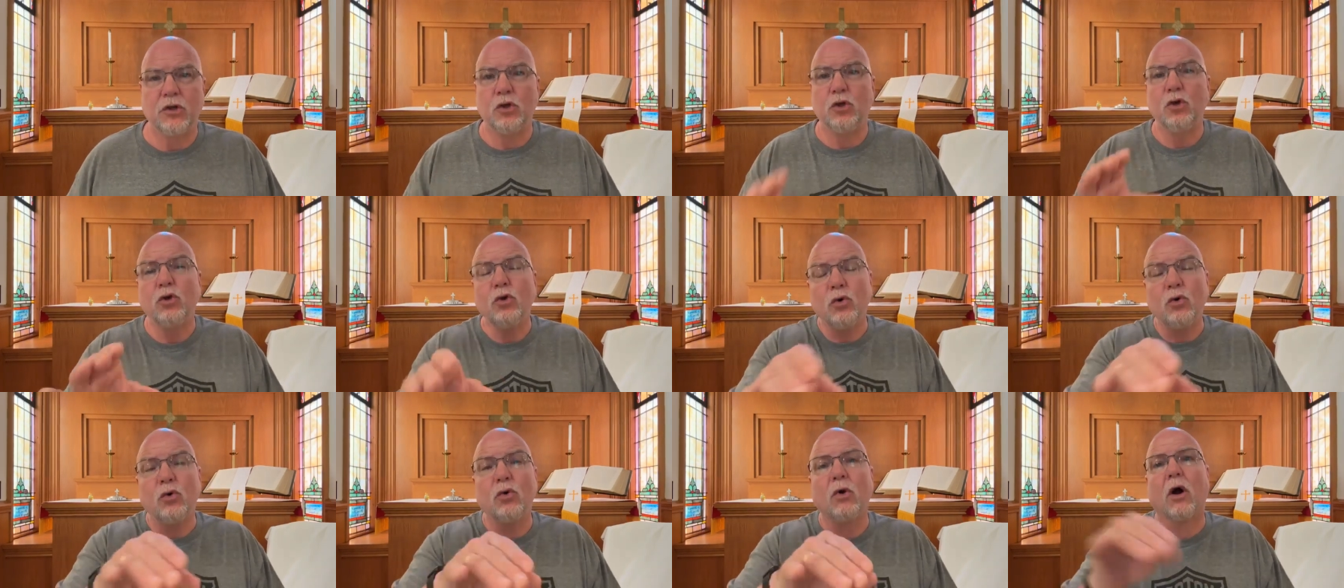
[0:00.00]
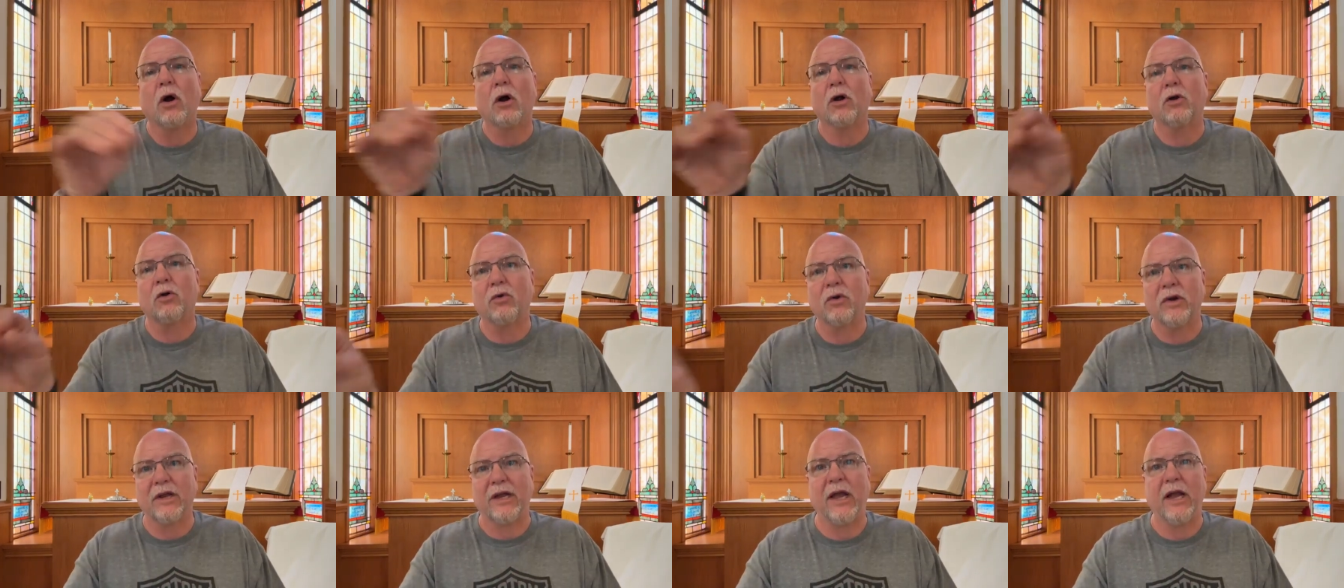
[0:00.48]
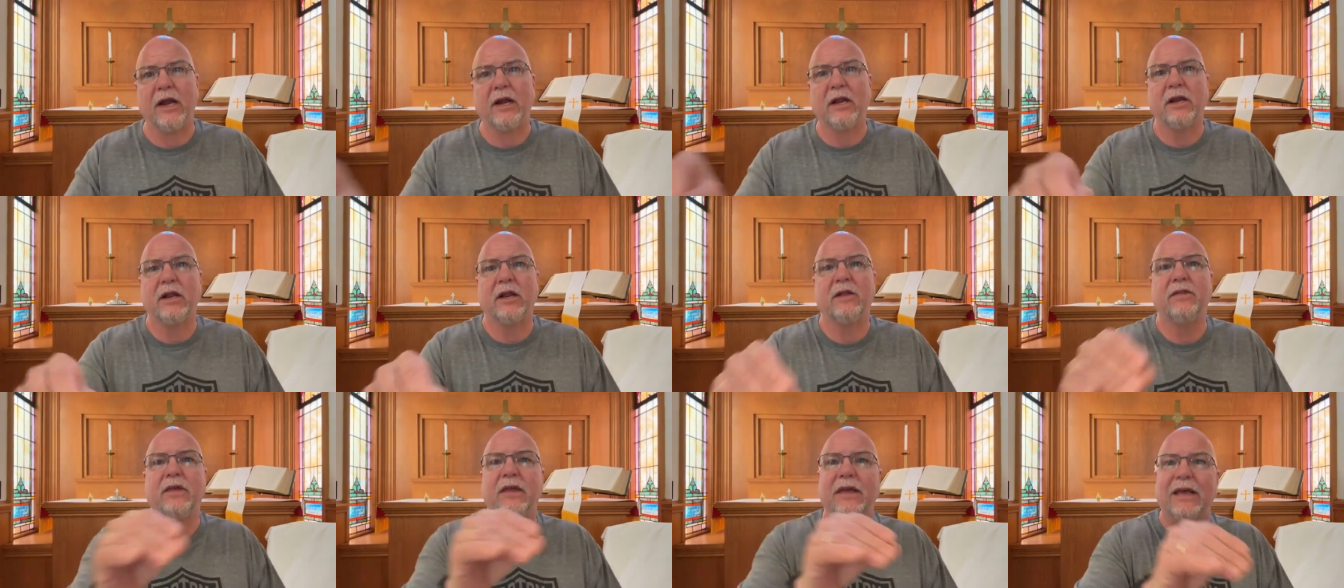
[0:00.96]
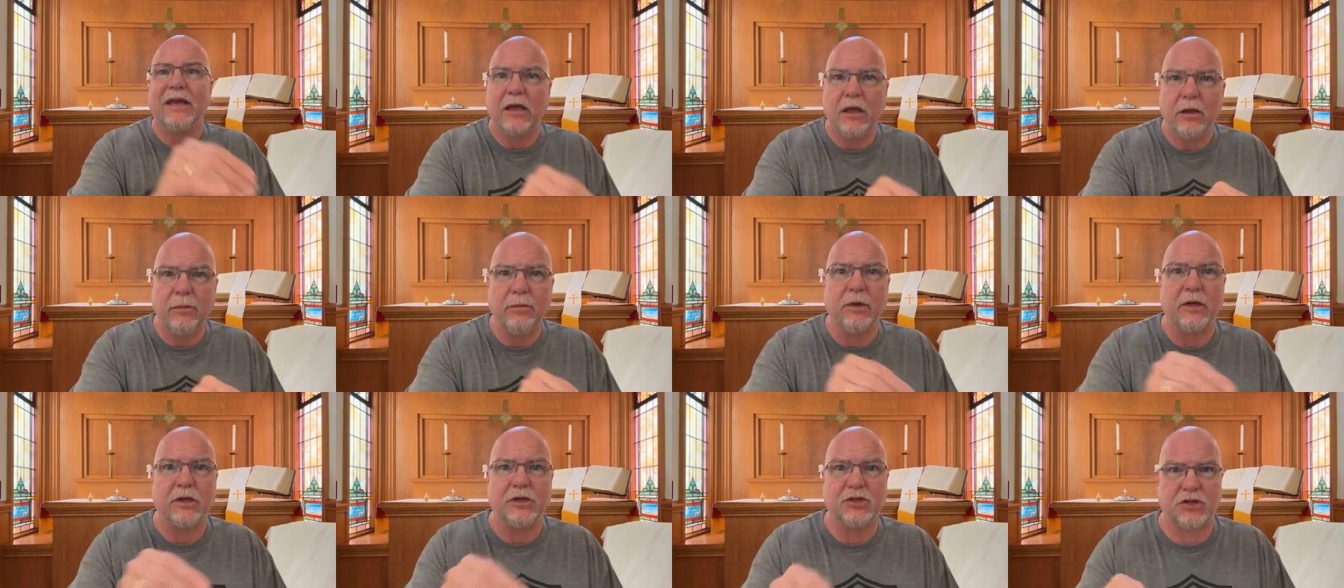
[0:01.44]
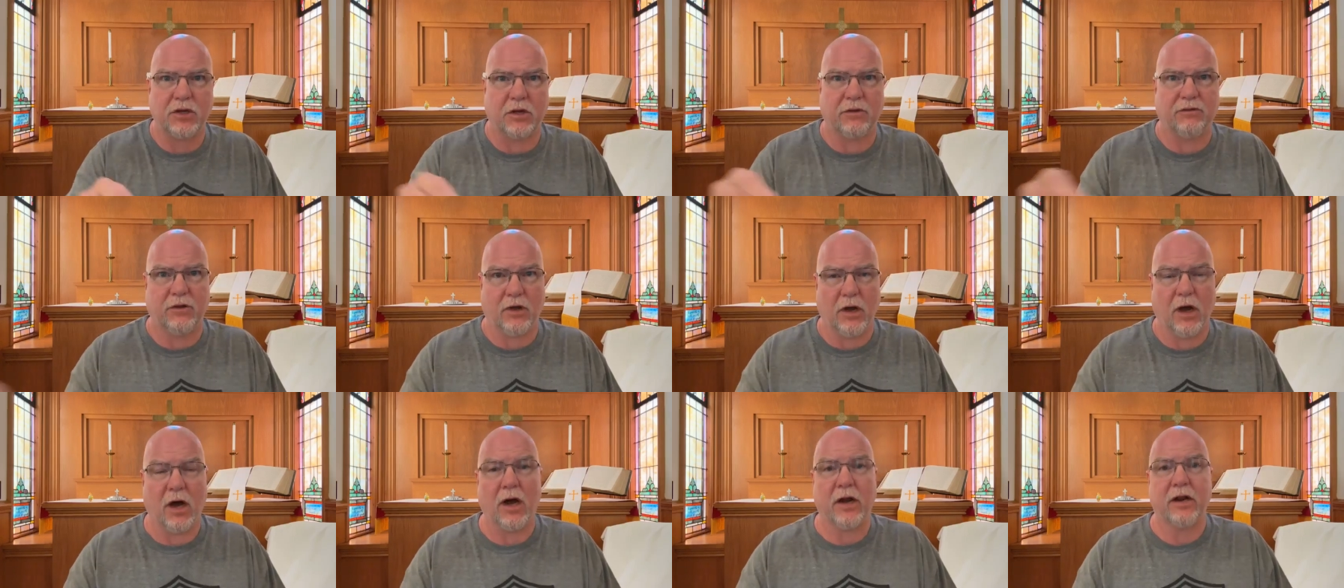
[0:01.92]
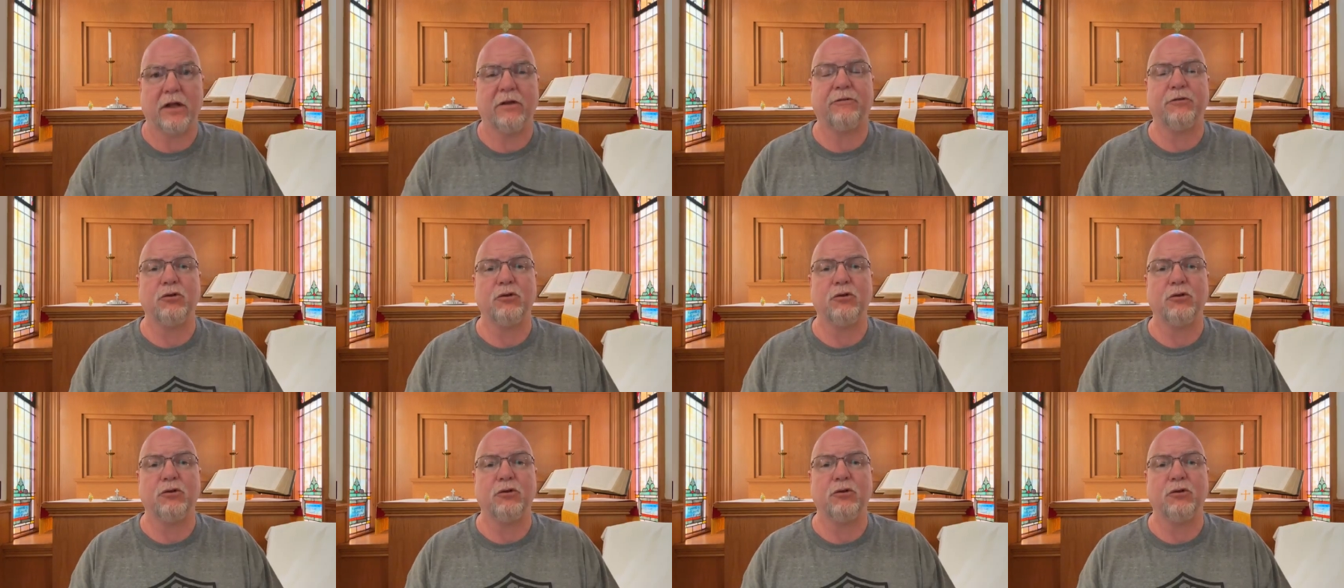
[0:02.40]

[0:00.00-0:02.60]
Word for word: You are created in the image of God.